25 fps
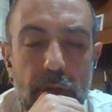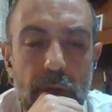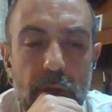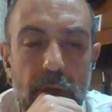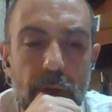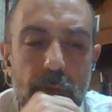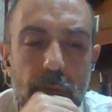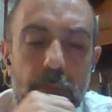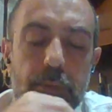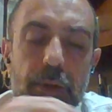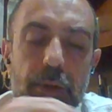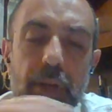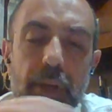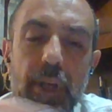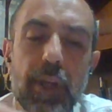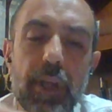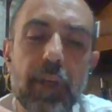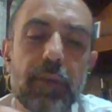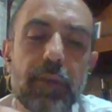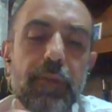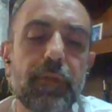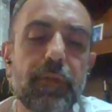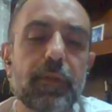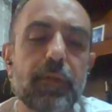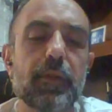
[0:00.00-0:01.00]
it
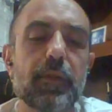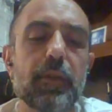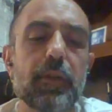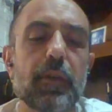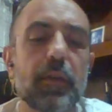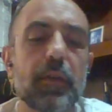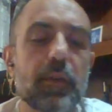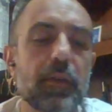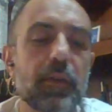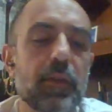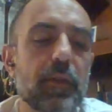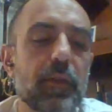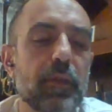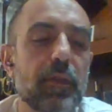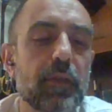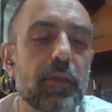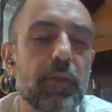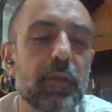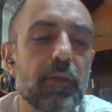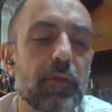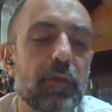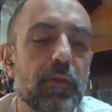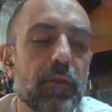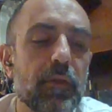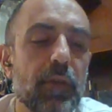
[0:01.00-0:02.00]
really,
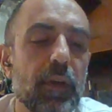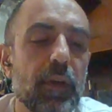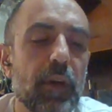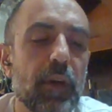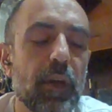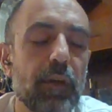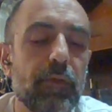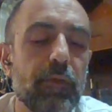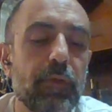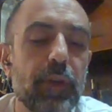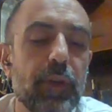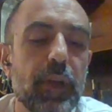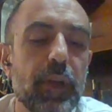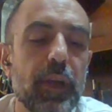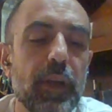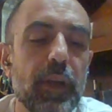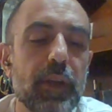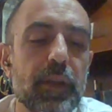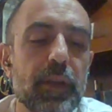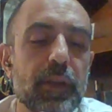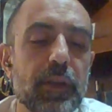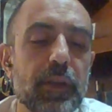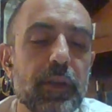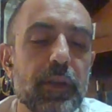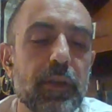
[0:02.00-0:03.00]
it
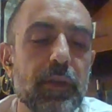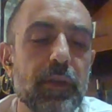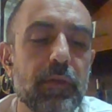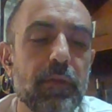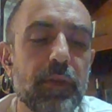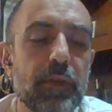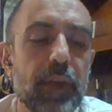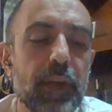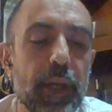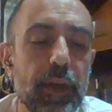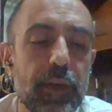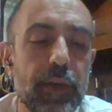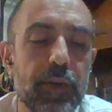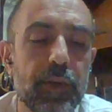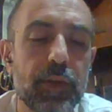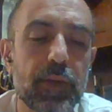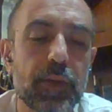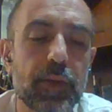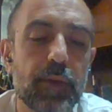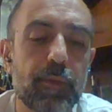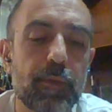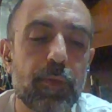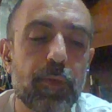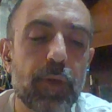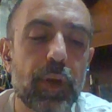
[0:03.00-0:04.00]
really takes
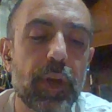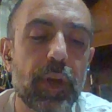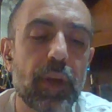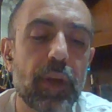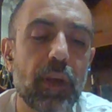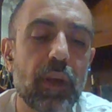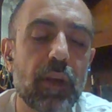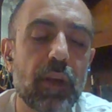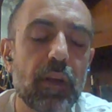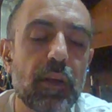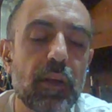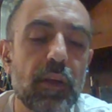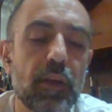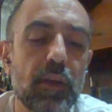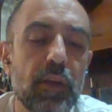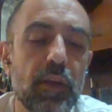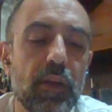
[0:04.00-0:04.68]
your brain